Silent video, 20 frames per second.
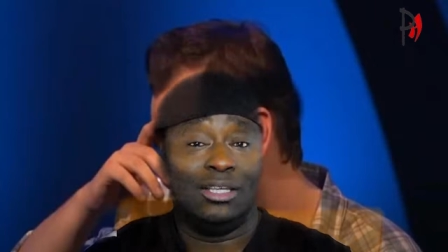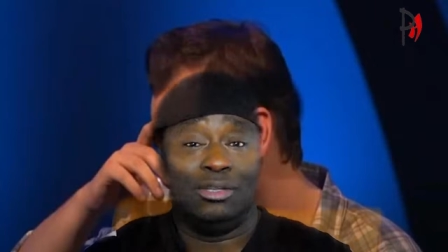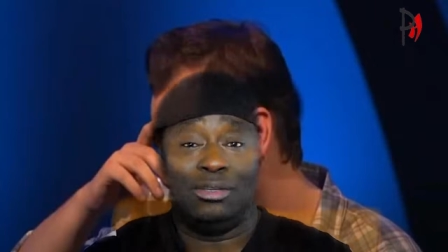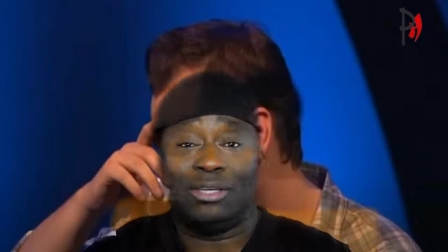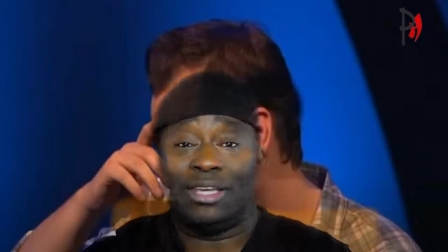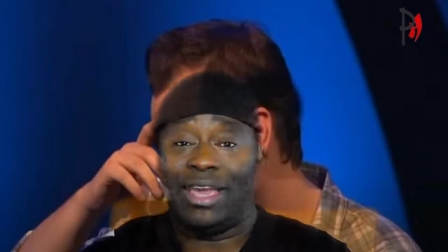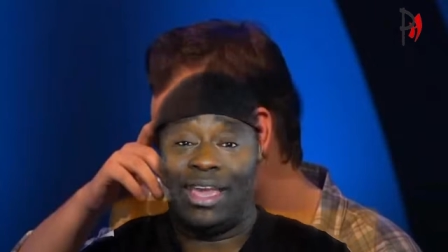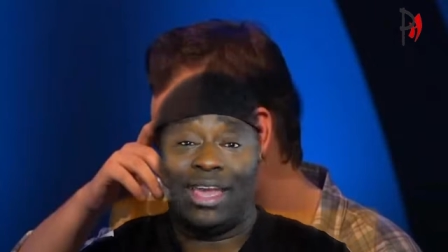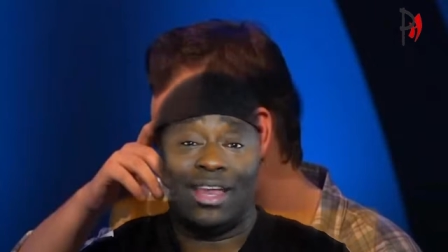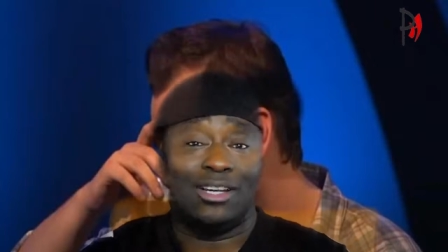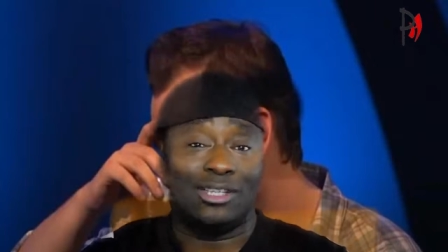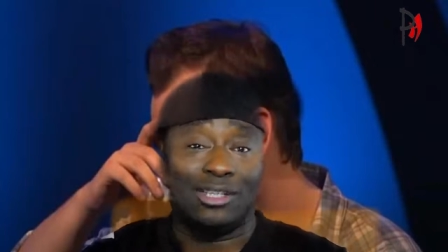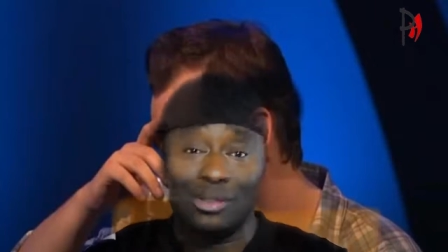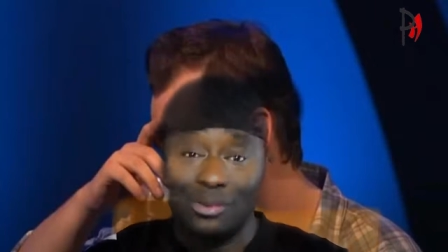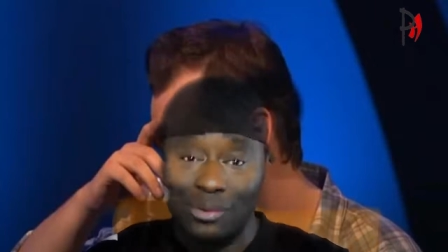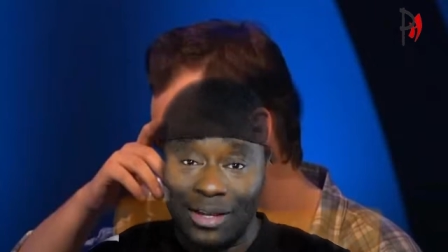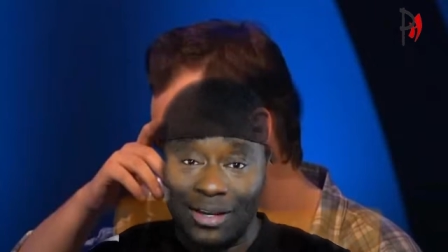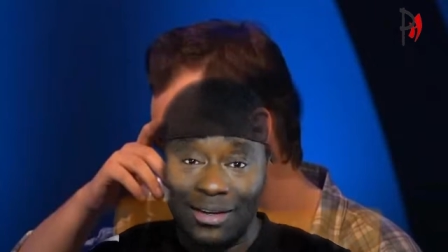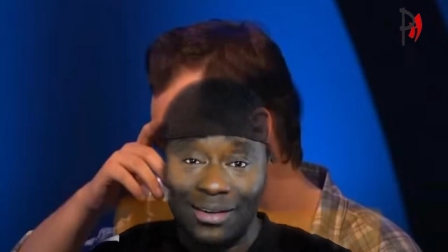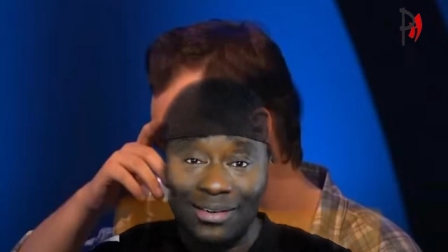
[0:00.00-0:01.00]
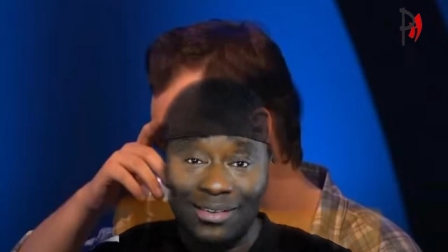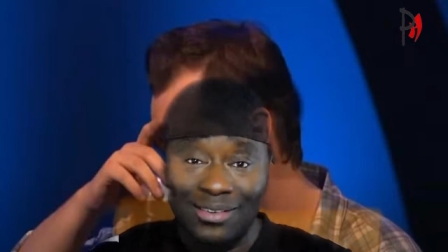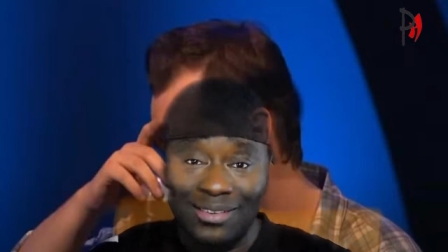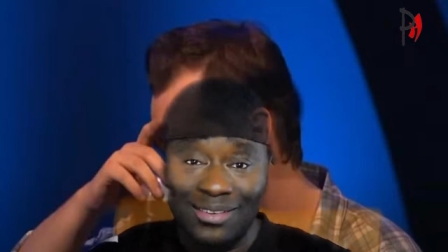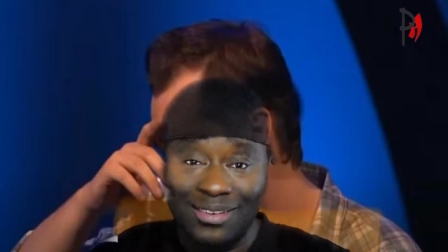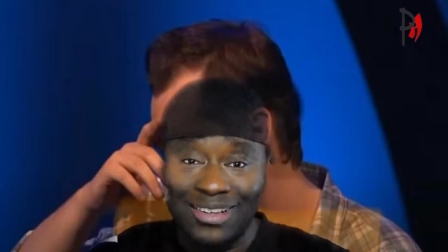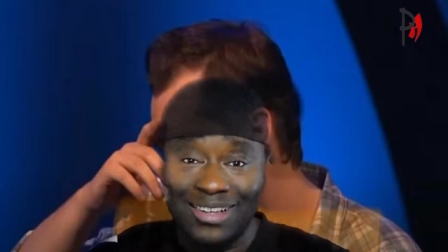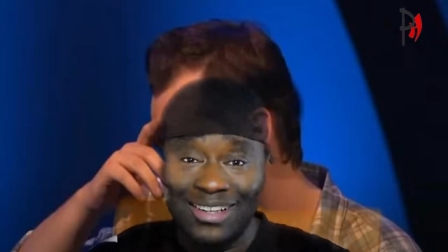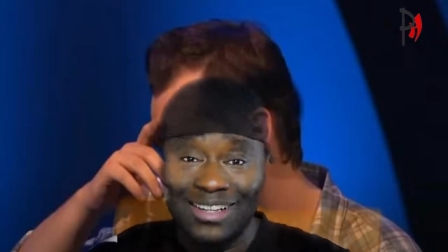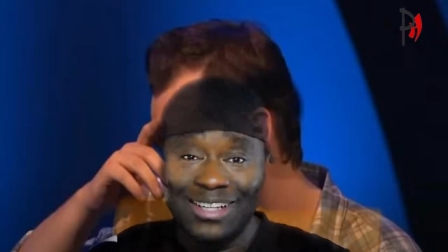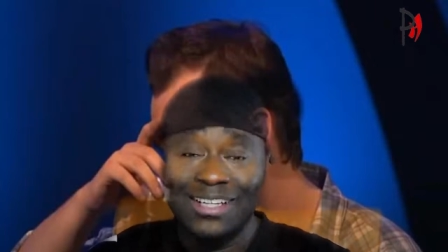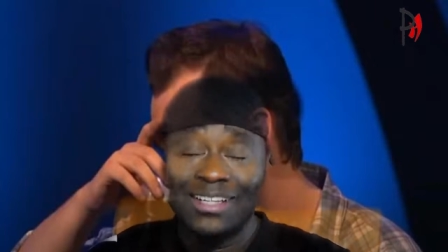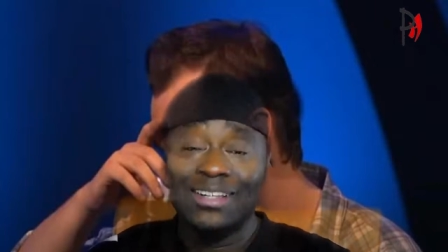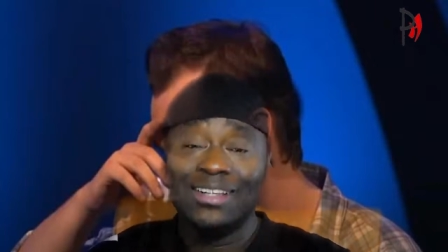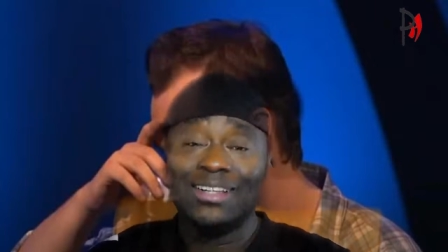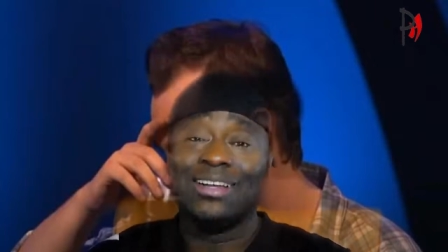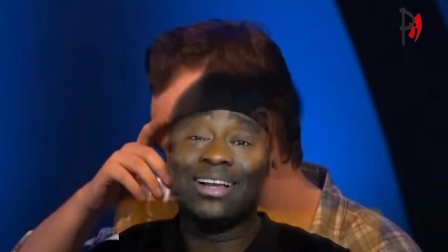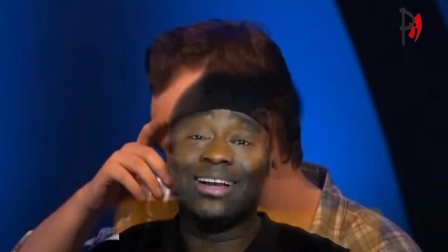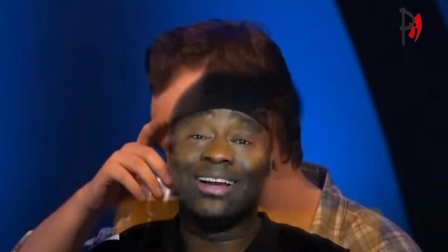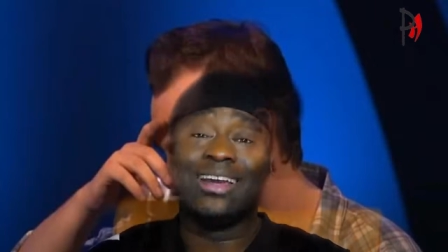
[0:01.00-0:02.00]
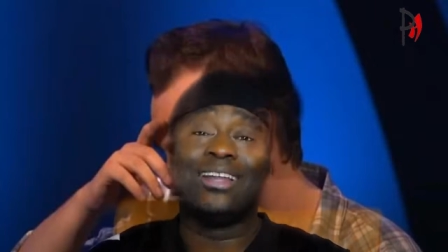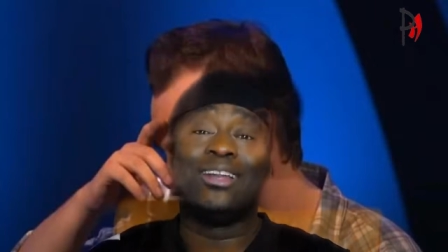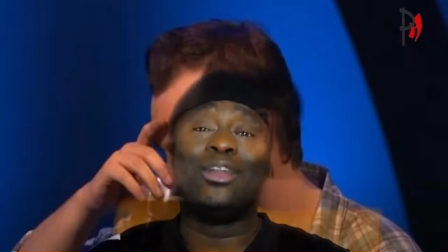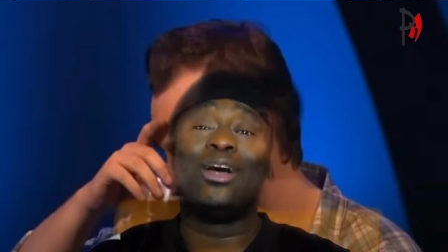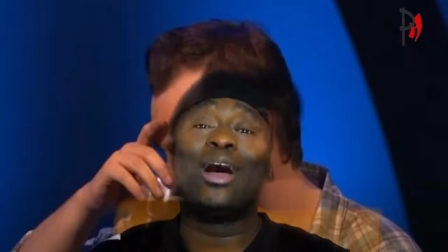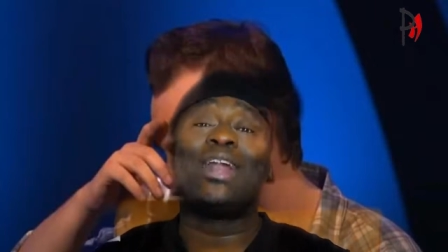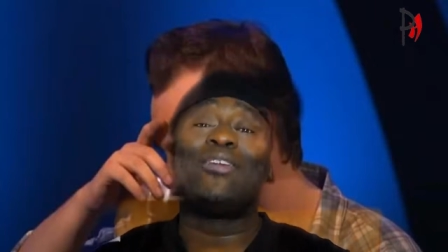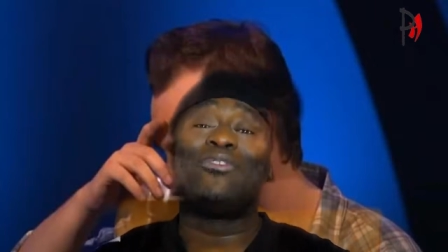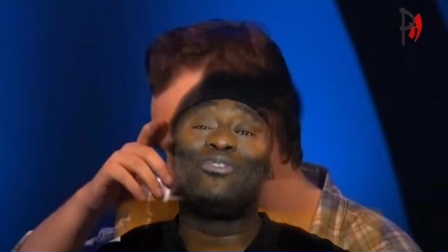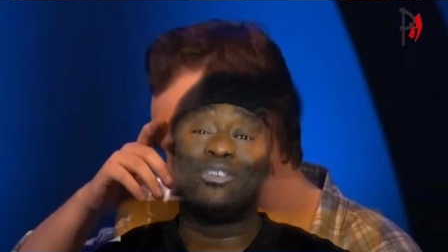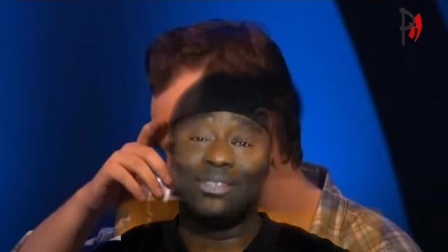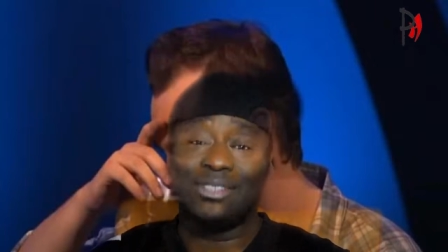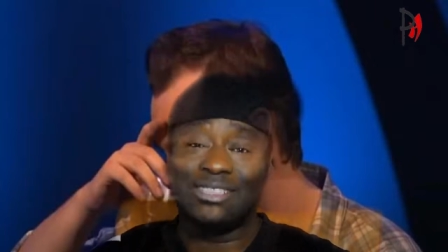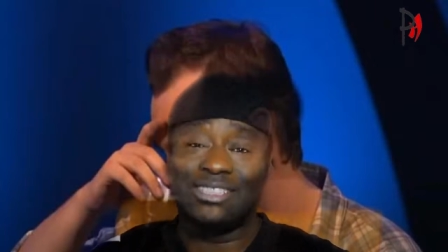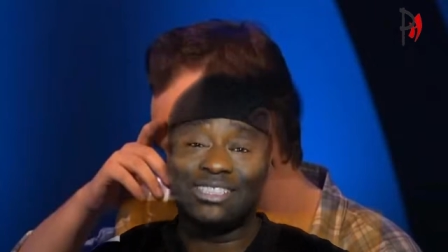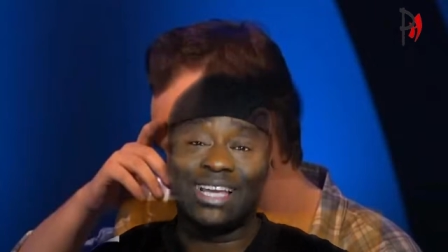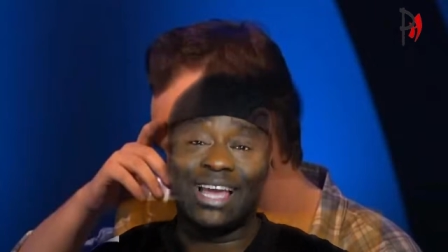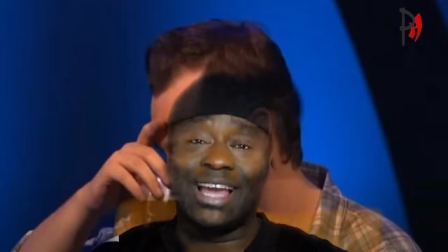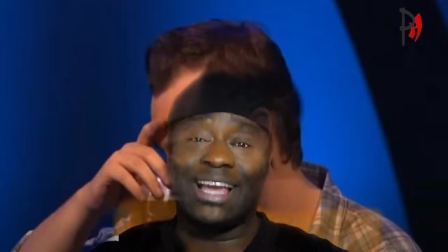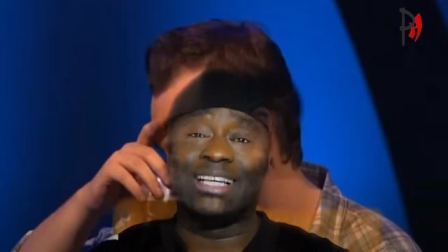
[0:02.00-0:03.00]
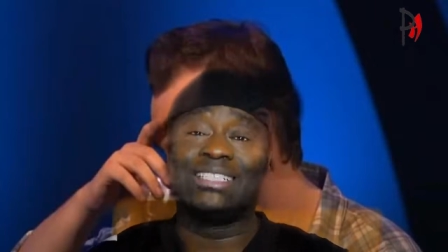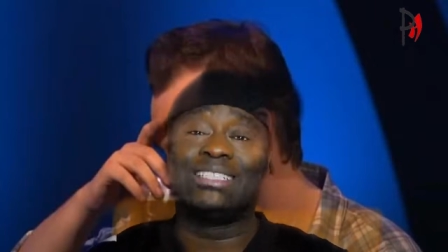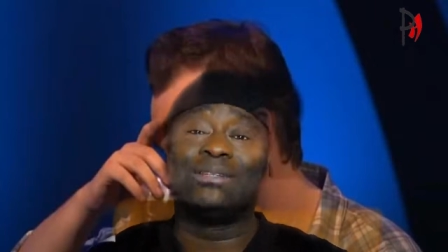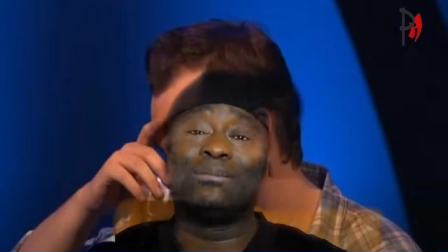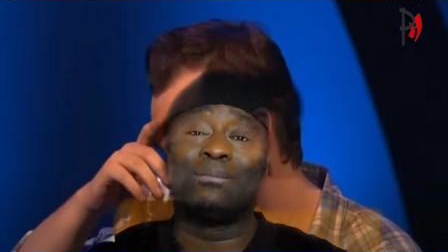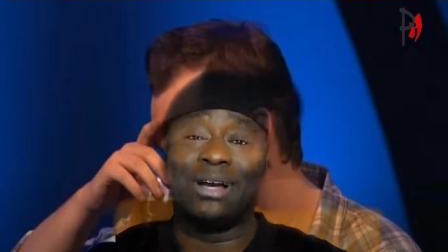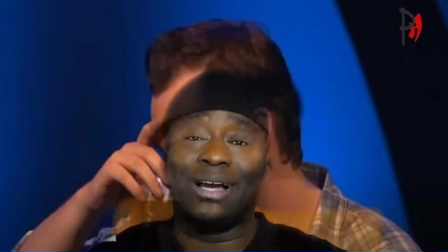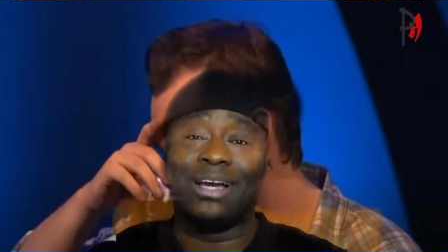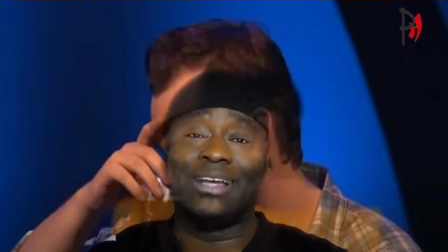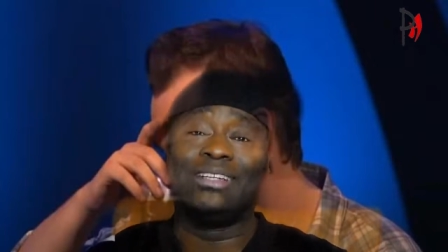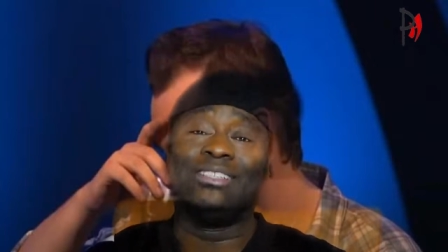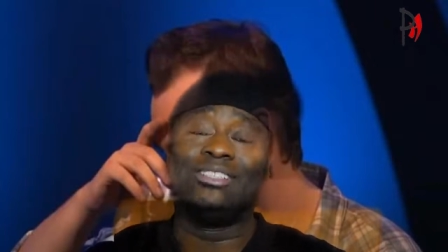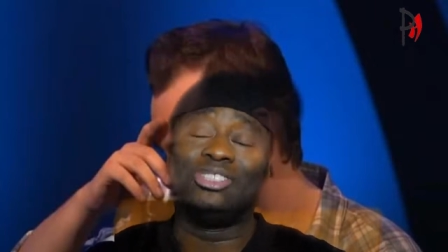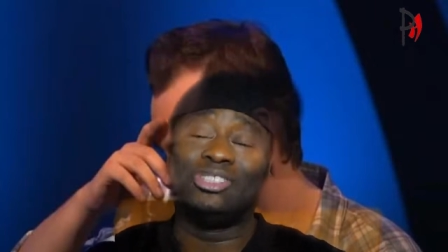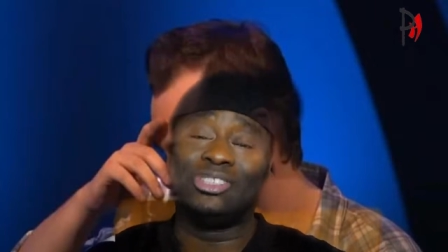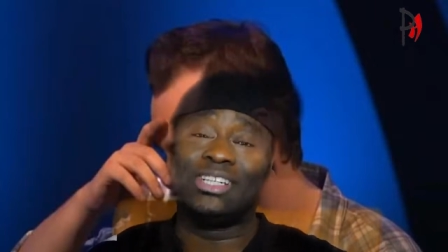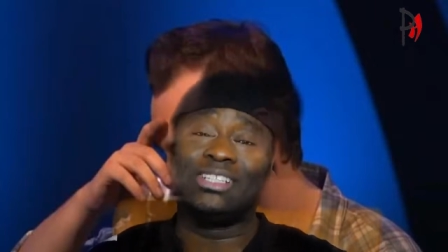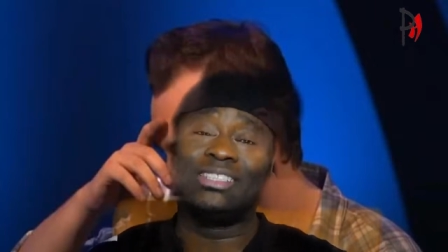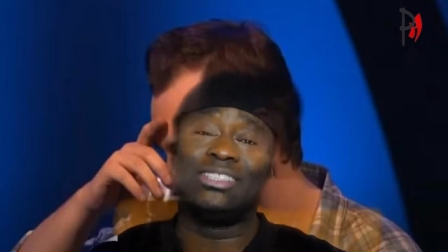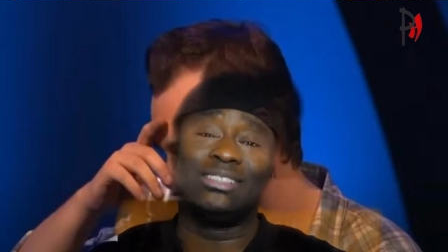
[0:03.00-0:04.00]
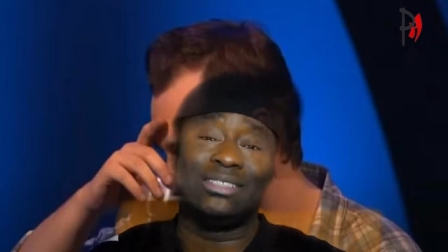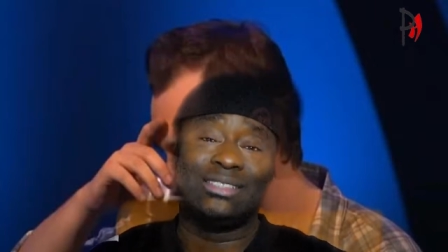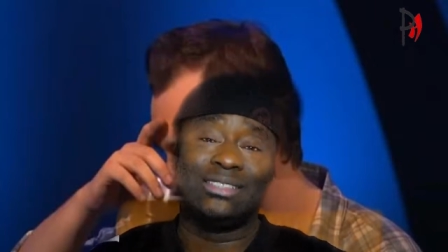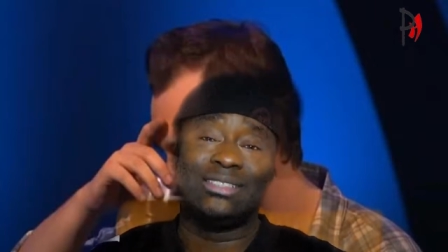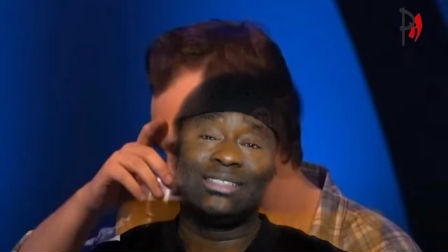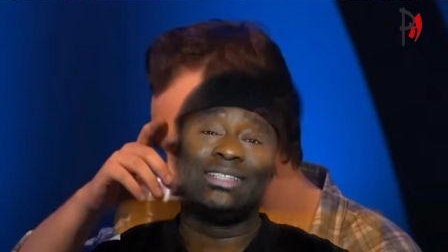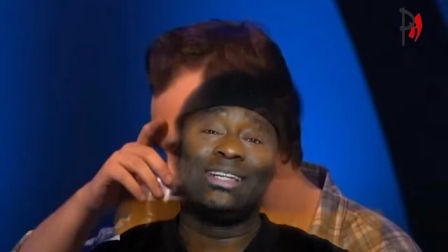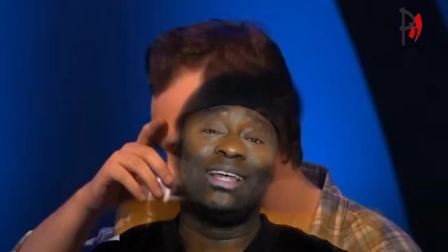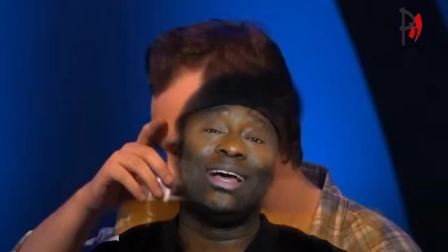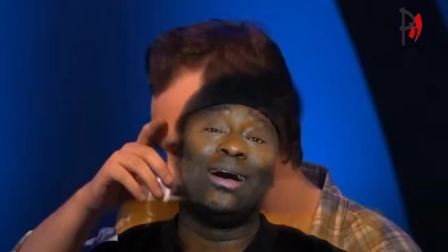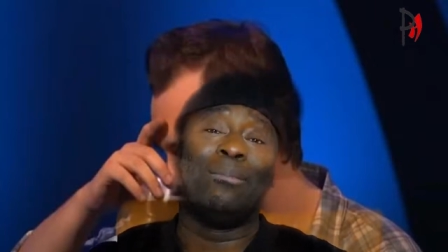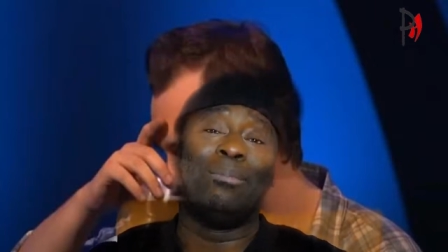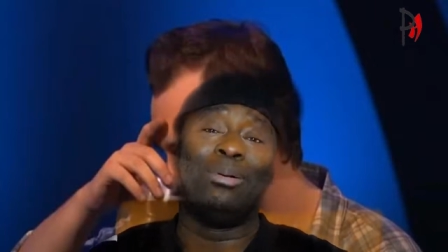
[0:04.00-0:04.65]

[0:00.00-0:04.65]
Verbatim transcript: he can't do it. Okay, not full sex, but just a